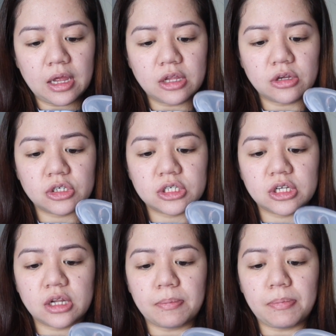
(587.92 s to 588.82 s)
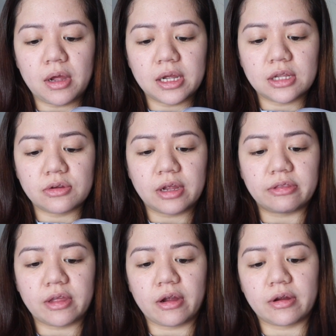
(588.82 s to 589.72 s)
and you're just gonna plug it
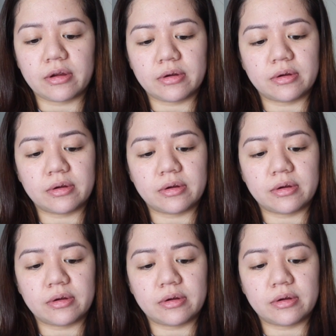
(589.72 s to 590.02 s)
right there.